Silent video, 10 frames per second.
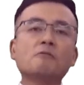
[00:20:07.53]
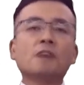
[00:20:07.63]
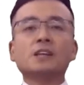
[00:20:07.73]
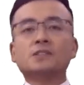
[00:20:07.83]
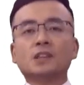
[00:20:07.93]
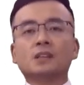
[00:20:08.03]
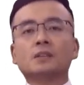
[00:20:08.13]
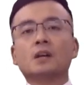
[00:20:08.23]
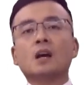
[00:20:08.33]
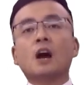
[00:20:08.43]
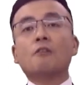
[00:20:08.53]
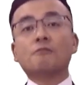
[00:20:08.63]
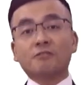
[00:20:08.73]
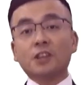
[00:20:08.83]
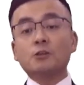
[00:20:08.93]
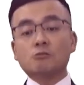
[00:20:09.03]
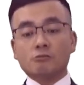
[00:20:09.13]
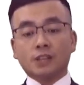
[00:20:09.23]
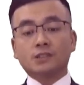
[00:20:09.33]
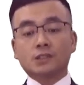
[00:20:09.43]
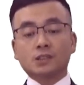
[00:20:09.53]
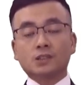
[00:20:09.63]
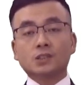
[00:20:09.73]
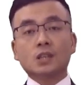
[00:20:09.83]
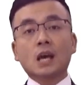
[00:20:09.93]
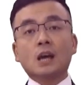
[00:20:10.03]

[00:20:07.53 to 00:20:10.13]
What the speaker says: facing a few risks.